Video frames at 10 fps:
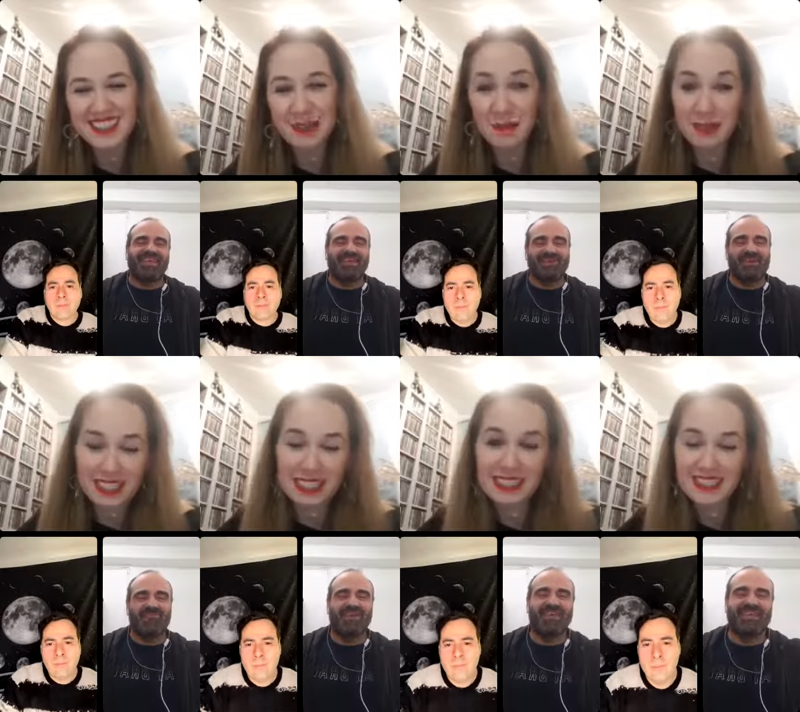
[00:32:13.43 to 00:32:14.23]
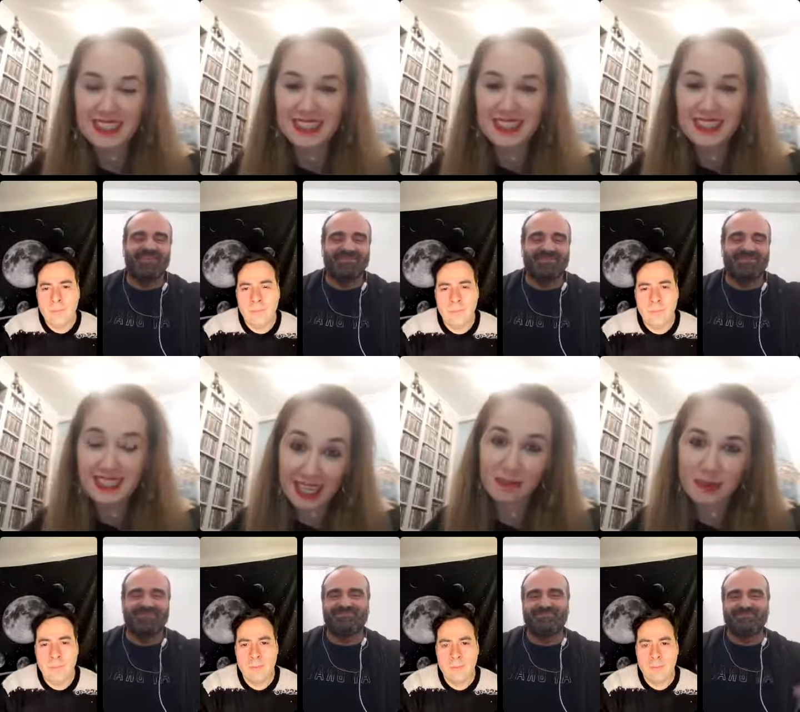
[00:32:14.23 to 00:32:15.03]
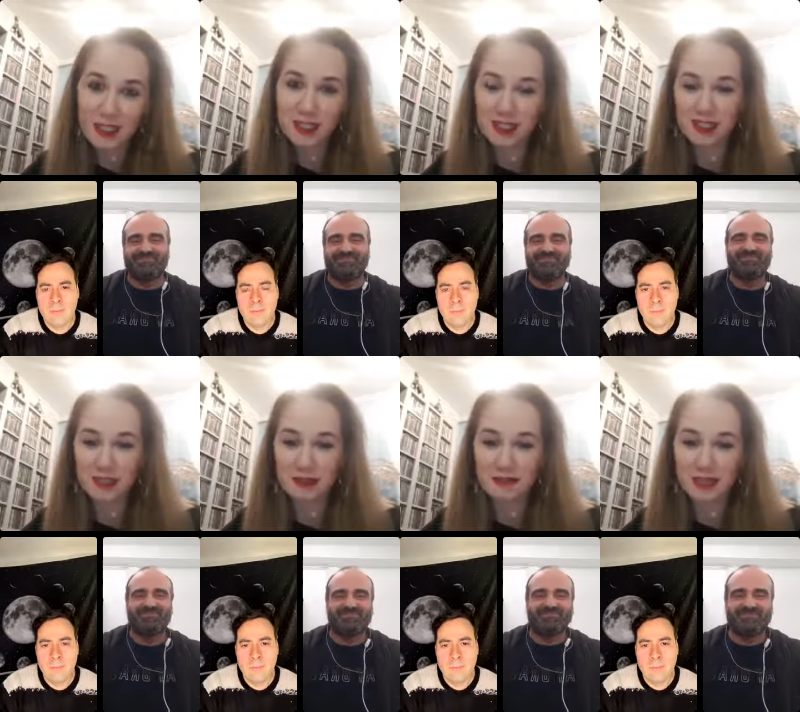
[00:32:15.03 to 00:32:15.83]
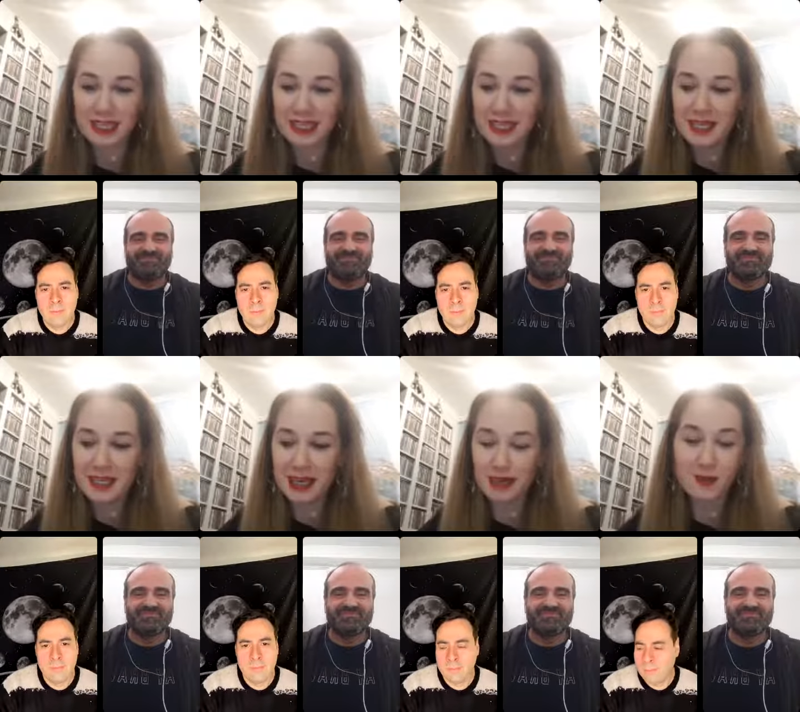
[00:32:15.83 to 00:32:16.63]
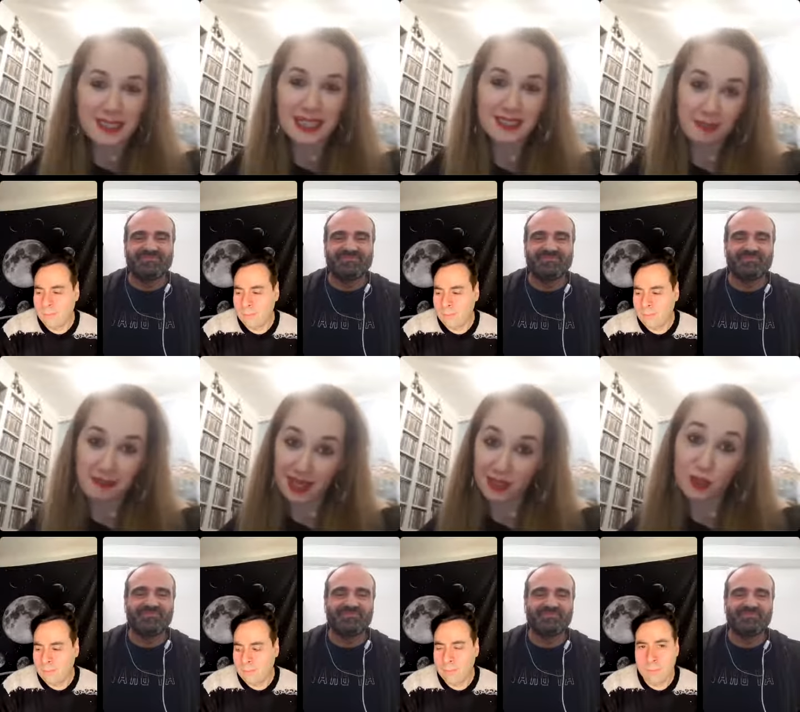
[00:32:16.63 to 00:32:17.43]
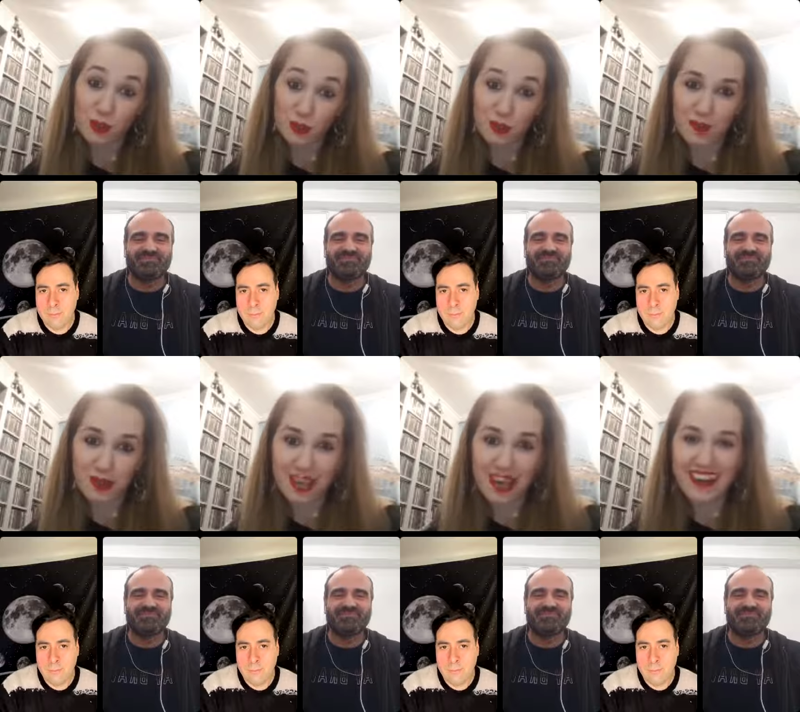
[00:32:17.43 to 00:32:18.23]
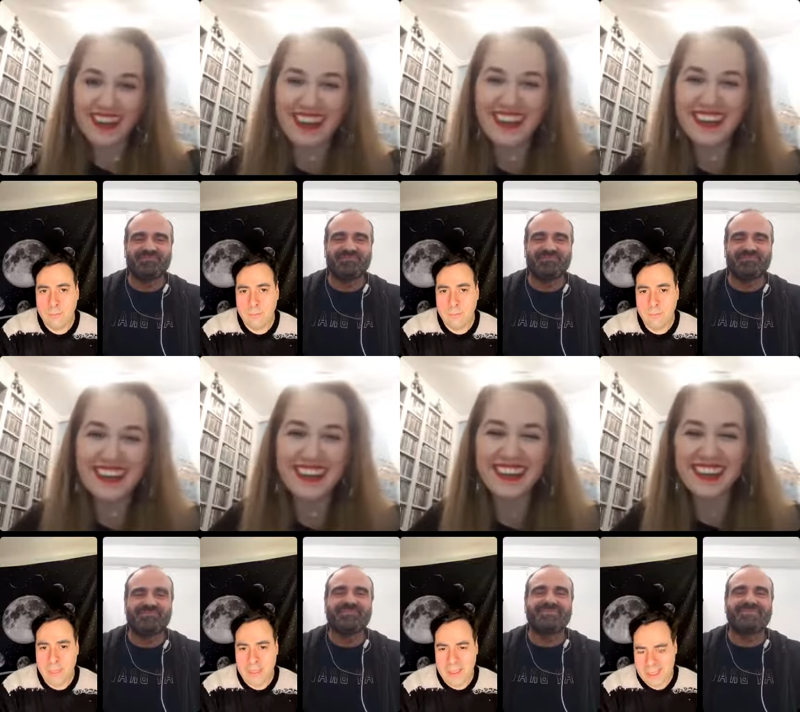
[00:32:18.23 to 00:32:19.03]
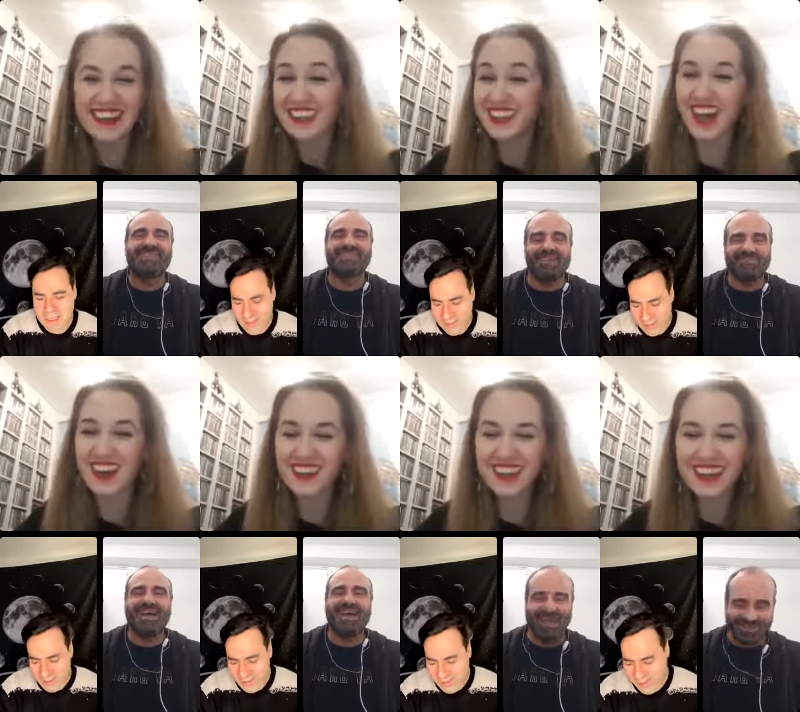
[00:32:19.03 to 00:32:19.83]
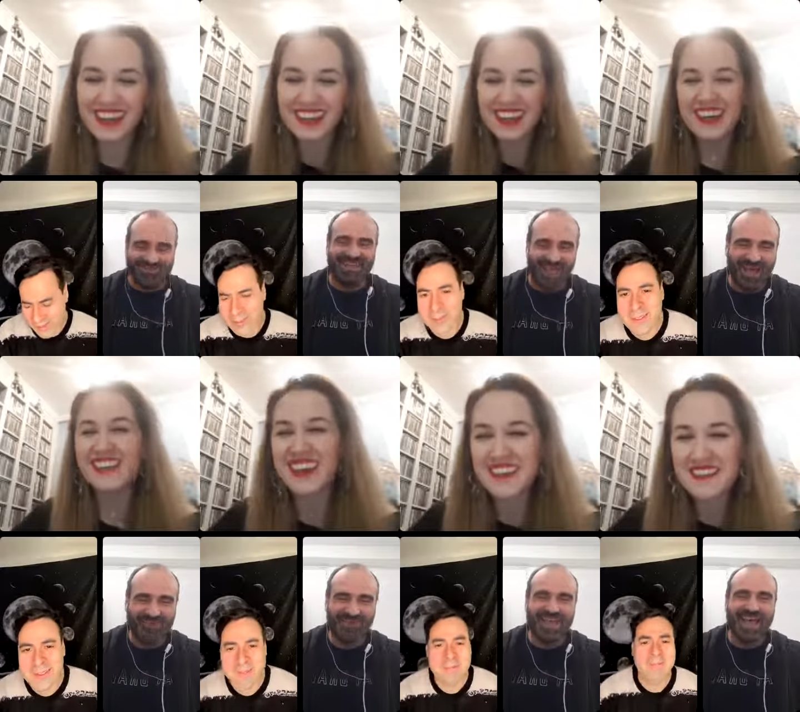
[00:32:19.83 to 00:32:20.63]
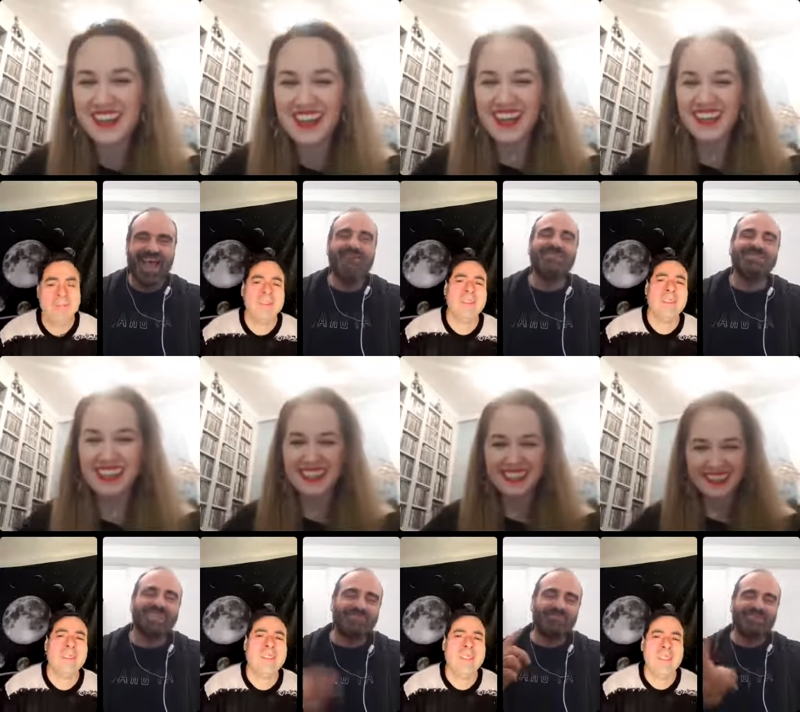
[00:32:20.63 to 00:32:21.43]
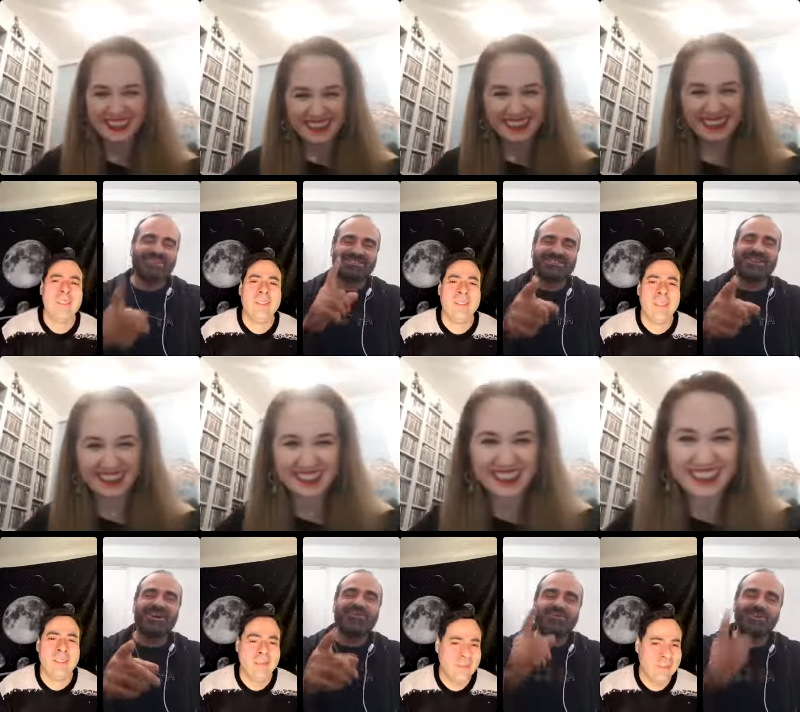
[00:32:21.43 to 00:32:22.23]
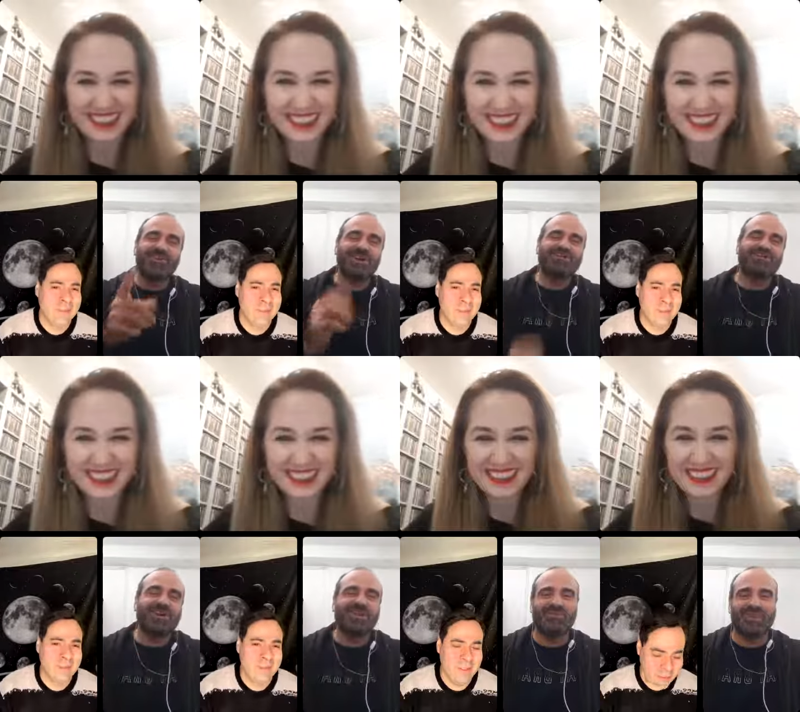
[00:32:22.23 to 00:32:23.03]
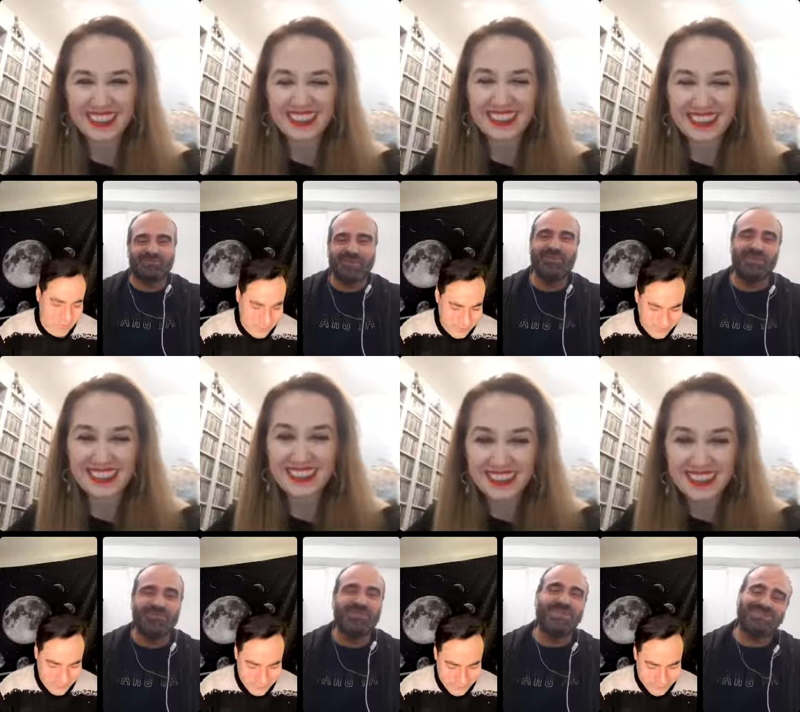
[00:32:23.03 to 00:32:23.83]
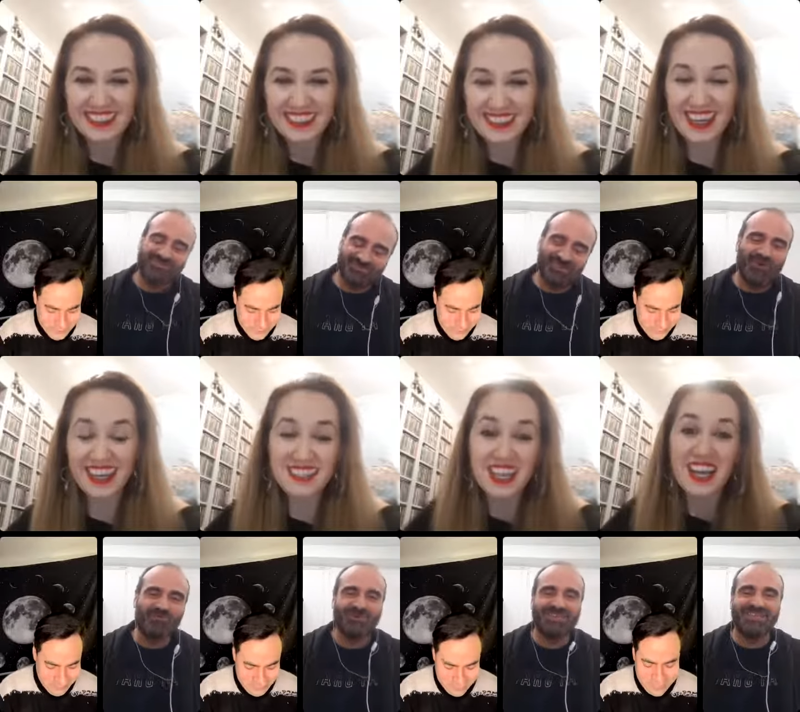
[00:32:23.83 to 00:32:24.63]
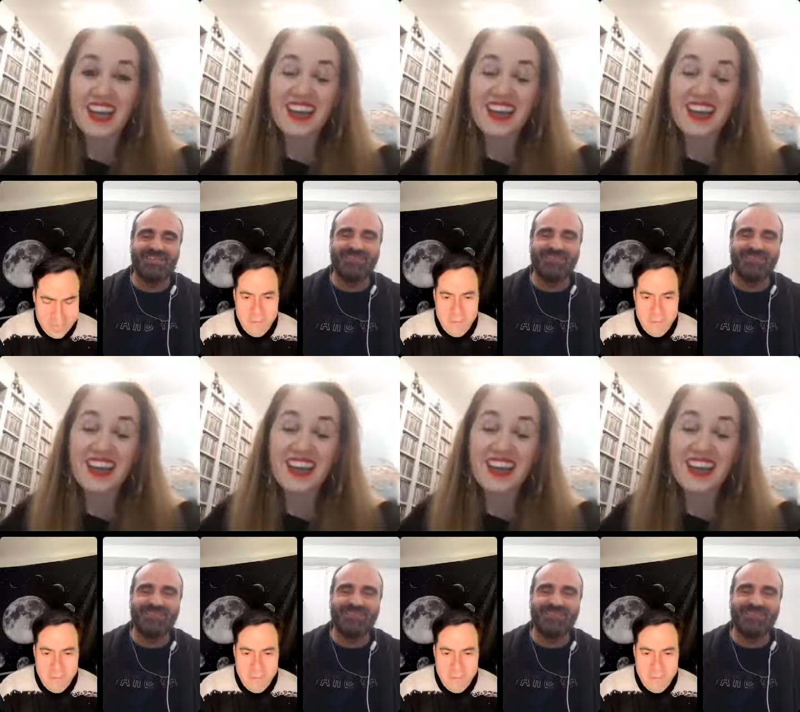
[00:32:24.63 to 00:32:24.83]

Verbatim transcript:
Speaker 1: uh, please uh, take pictures of uh, outstanding men too. Okay. I, I,
Speaker 2: I, I will take pictures of you as well when when we meet. Yes. Hopefully,